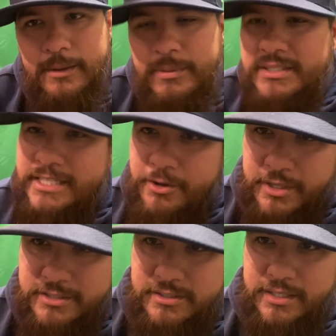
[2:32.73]
But
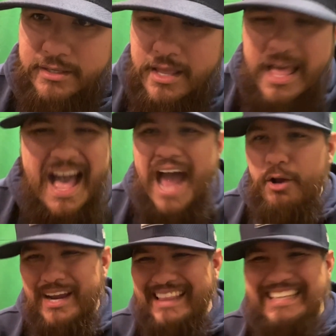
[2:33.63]
seriously, I
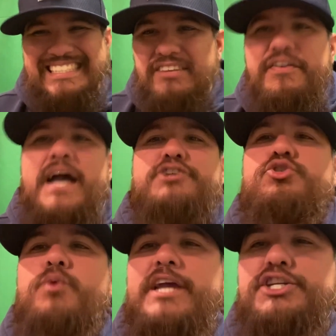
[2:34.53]
don't get this
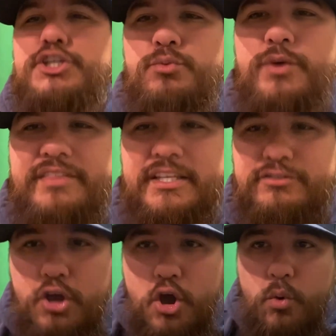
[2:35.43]
infatuation with
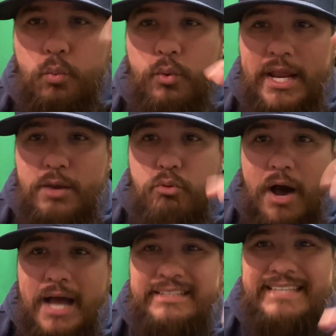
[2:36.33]
this "we
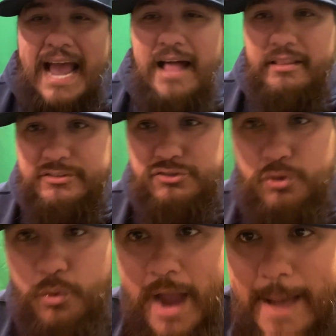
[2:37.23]
want Dallas"
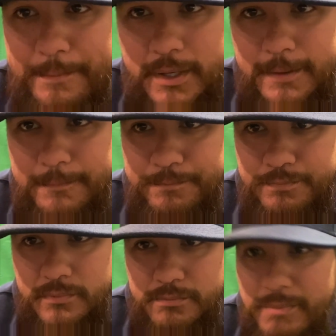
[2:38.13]
crap.
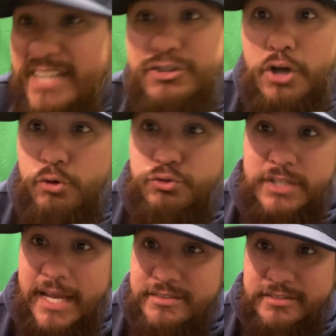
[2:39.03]
Makes no
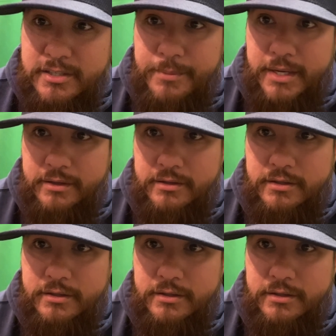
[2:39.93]
sense to me.